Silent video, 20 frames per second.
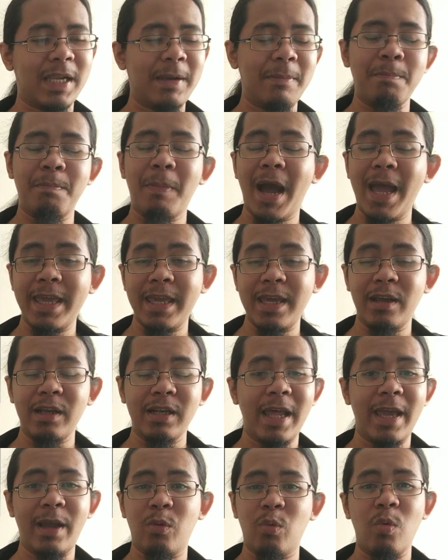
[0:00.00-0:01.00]
And buying
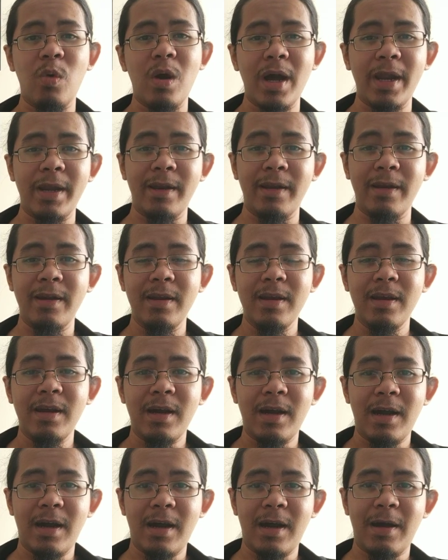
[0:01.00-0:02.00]
like one
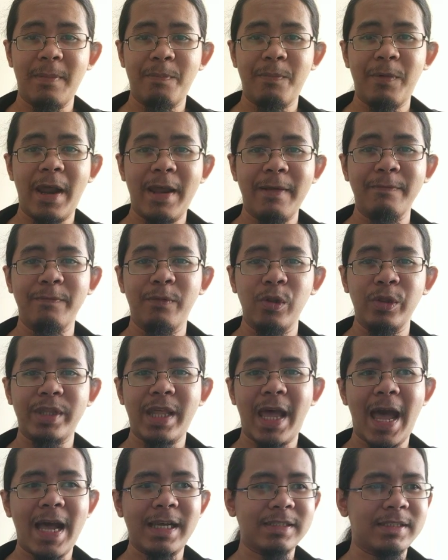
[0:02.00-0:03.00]
uh, Prime Vault
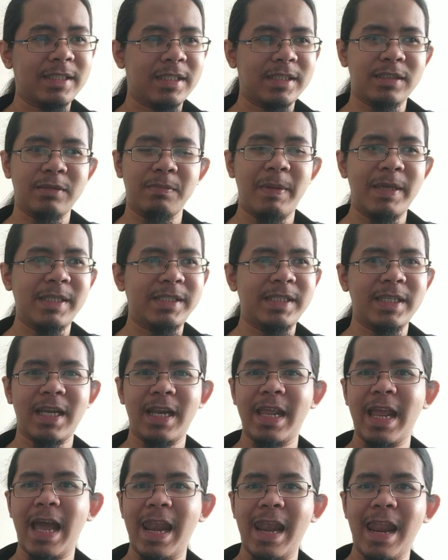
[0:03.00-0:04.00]
access
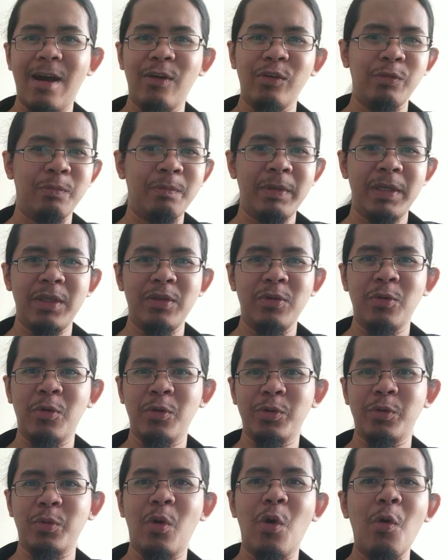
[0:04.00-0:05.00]
basically allowed me, you
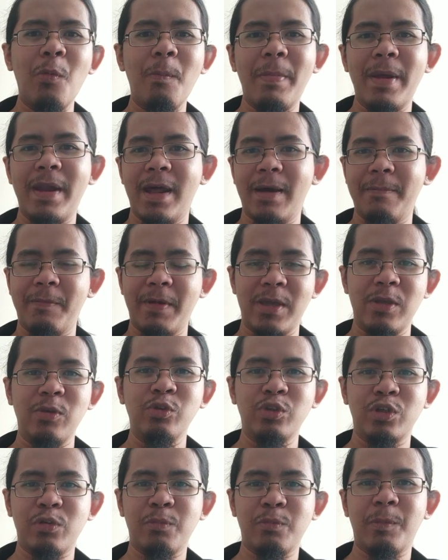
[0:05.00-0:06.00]
know, to open up a
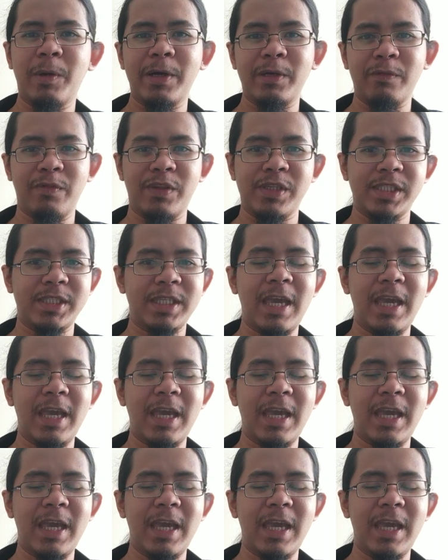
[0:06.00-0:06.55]
huge part of this